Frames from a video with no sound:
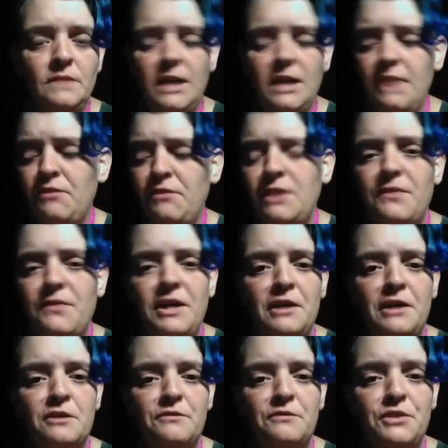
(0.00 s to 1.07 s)
Even in the
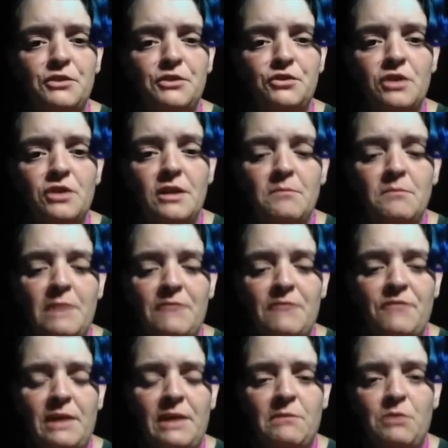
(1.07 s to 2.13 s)
interviews, my
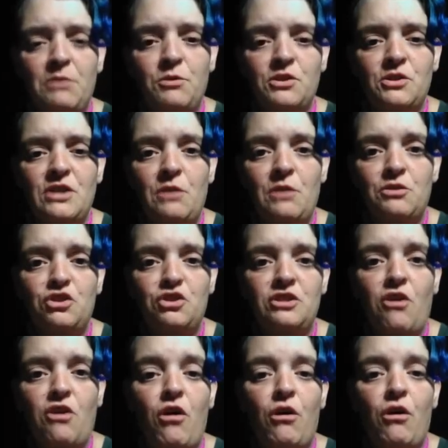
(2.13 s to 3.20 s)
family will say, Well, she's
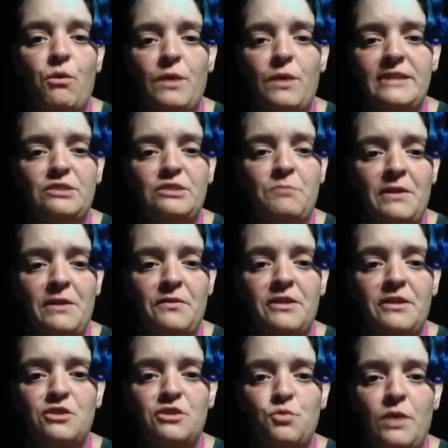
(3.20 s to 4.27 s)
always been
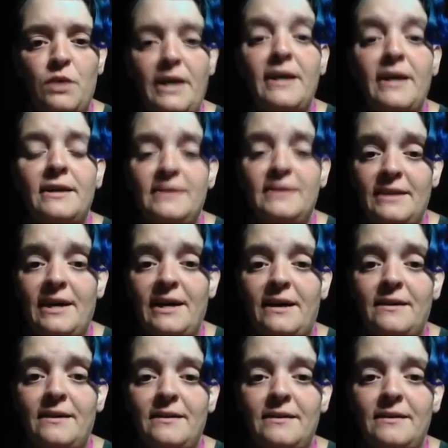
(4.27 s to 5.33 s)
this way. Yeah,
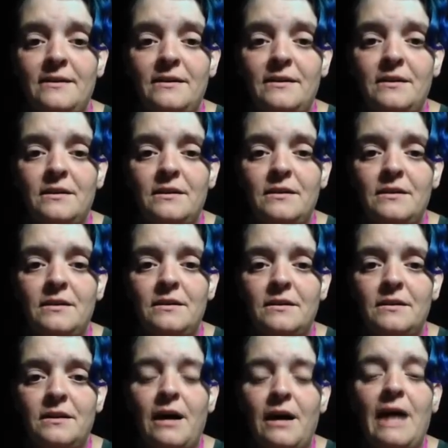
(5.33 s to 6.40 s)

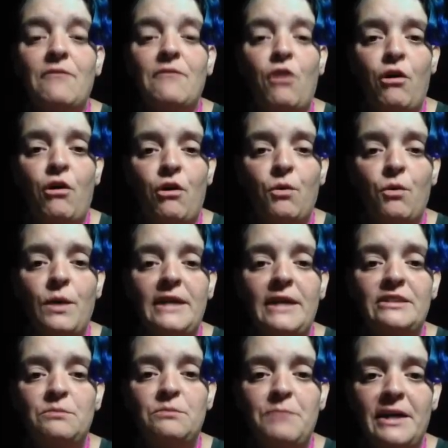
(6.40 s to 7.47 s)
I've
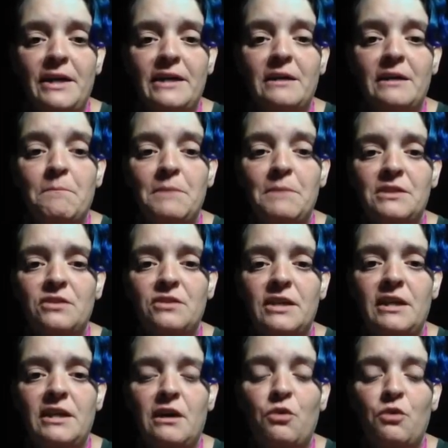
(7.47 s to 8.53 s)
always been mentally
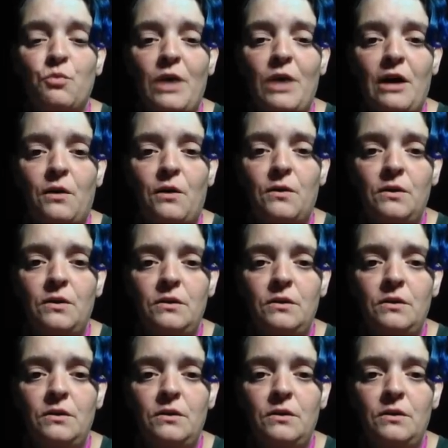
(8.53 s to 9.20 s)
unwell.